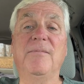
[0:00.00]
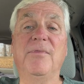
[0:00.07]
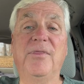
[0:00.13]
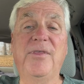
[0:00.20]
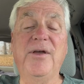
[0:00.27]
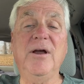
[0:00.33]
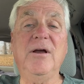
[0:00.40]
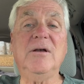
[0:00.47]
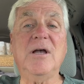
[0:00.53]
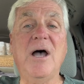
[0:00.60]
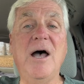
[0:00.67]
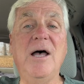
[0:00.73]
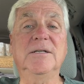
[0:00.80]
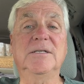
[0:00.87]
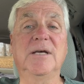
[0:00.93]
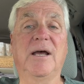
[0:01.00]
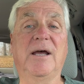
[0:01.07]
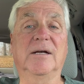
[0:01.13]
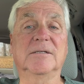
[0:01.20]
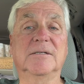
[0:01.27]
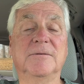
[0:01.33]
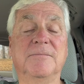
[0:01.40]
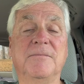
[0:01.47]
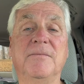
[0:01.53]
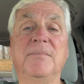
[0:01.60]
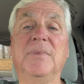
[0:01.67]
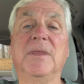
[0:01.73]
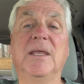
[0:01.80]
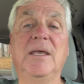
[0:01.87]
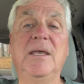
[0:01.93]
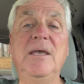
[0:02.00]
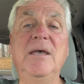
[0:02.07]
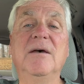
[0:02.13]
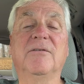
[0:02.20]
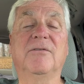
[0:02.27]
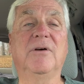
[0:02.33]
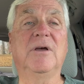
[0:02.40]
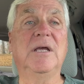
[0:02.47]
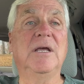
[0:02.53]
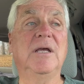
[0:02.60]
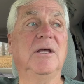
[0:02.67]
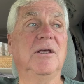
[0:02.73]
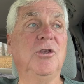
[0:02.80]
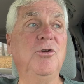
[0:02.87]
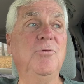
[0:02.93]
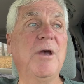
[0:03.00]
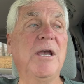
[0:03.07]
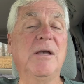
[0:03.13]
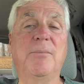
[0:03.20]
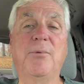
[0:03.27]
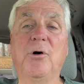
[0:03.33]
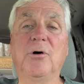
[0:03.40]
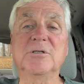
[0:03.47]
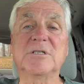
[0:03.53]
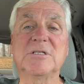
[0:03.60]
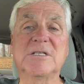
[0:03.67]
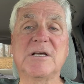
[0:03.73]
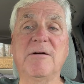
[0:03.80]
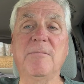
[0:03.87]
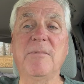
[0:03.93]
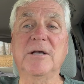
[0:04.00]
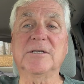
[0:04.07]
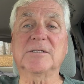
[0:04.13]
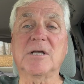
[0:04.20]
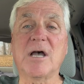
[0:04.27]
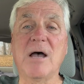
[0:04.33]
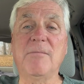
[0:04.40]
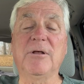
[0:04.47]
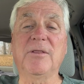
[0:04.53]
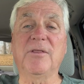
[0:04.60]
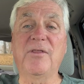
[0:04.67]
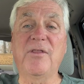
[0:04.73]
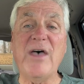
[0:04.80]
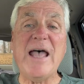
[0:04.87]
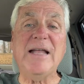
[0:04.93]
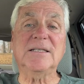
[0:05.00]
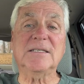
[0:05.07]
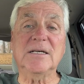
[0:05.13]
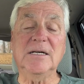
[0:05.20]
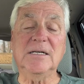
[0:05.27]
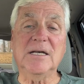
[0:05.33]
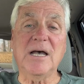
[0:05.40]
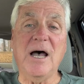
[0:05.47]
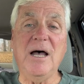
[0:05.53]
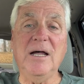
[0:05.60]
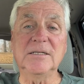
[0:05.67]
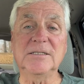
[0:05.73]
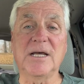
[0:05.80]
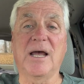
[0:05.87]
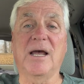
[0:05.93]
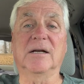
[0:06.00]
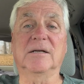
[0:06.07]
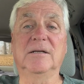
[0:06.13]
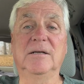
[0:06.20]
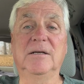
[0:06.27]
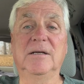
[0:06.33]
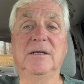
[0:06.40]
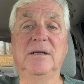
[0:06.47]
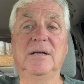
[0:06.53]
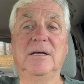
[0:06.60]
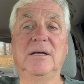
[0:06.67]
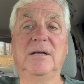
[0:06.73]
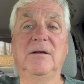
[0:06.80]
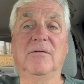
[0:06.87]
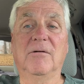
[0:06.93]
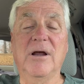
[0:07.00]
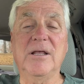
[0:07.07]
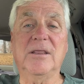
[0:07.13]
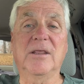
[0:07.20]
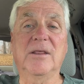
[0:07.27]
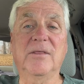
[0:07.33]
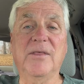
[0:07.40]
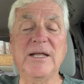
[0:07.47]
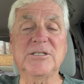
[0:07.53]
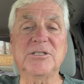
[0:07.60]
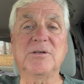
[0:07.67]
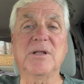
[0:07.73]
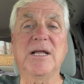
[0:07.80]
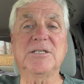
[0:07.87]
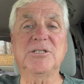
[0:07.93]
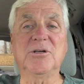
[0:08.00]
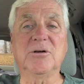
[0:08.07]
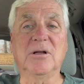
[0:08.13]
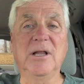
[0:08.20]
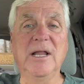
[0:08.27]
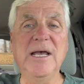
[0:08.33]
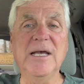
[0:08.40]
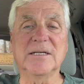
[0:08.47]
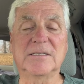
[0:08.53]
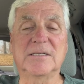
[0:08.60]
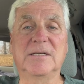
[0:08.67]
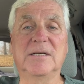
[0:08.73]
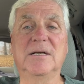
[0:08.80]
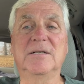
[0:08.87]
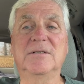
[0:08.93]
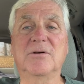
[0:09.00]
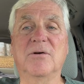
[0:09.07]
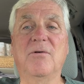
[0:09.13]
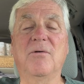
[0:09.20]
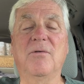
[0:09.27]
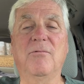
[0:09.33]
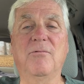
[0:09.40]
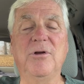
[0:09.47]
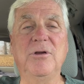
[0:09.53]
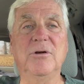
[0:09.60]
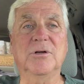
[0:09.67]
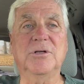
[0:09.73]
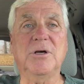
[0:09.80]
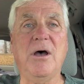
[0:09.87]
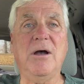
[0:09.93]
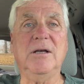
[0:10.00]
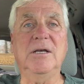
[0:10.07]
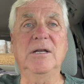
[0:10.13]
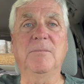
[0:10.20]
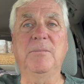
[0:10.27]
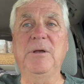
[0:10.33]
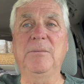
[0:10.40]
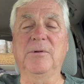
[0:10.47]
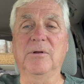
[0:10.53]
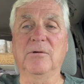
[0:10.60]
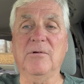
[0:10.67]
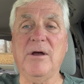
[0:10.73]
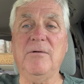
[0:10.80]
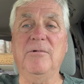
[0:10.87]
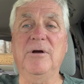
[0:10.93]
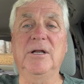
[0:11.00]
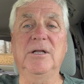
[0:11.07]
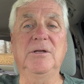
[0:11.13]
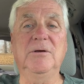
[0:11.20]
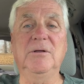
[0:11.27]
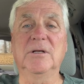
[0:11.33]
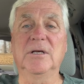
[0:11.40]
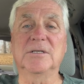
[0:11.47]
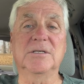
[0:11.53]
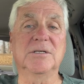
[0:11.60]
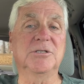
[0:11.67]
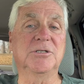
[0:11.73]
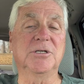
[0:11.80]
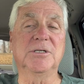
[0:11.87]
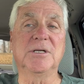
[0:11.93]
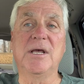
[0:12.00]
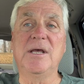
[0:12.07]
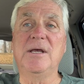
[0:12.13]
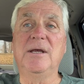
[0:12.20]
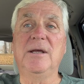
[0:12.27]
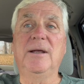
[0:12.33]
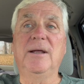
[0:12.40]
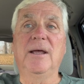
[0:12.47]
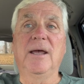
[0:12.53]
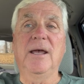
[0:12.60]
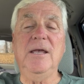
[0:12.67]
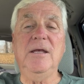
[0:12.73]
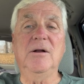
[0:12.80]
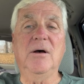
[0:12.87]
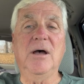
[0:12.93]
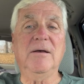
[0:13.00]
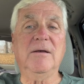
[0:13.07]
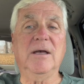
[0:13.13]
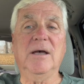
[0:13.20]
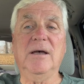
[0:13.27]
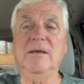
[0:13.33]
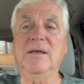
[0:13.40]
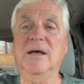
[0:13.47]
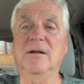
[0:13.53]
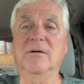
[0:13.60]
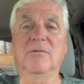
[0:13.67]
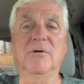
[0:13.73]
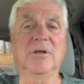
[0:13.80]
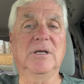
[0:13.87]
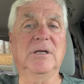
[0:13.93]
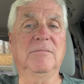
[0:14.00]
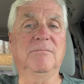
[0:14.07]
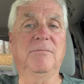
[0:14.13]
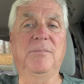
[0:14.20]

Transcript: their contacts. If you make a post and somebody makes a comment, that's a contact, right? That's, that's your list. So when you're talking to people, the right way to do this is just hey, you know, I, I got a really